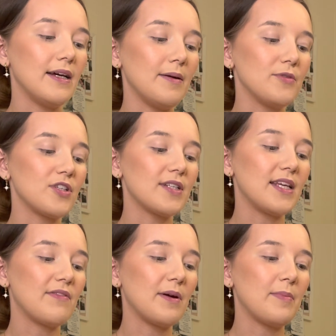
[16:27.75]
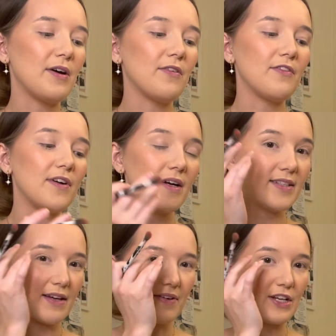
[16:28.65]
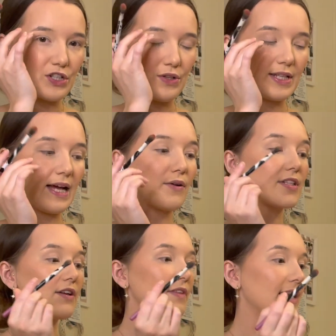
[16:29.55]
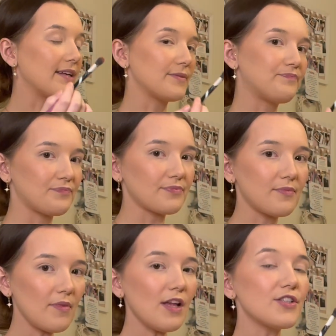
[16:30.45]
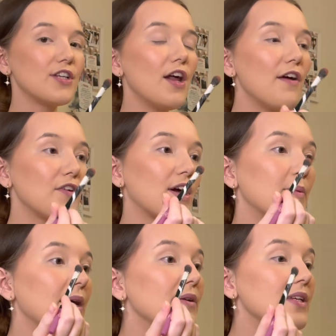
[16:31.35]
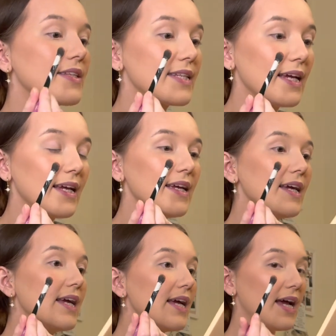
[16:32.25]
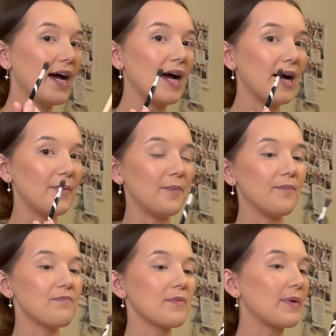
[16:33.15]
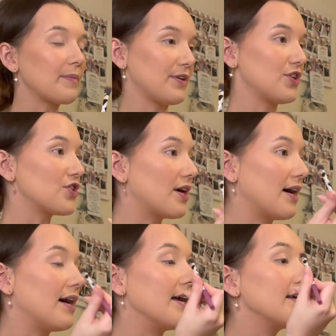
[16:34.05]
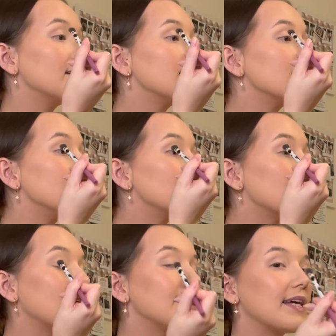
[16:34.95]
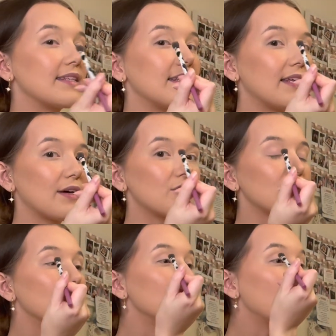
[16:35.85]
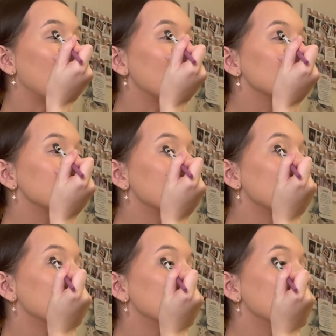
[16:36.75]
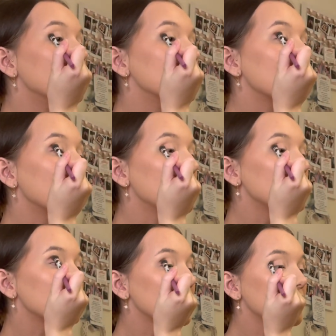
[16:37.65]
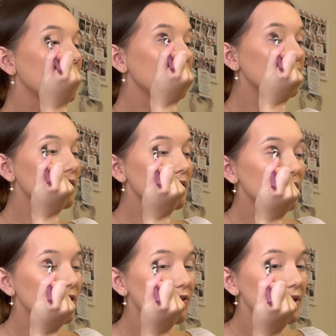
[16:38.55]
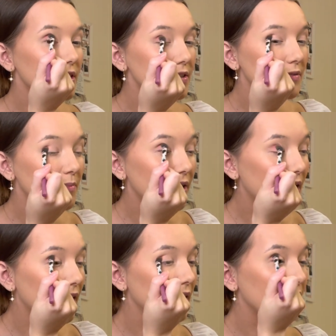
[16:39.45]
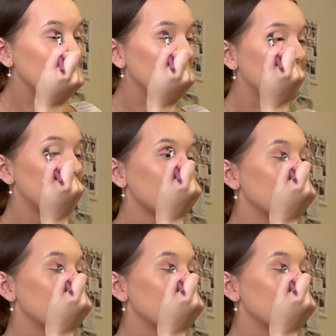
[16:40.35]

just to give it a bit of a definition on the outside of the lid. So I don't know if you're going to be able to see, but I'm going to try do it like this, and then I'll show you after. So I'm just going to go into the crease of my eye here,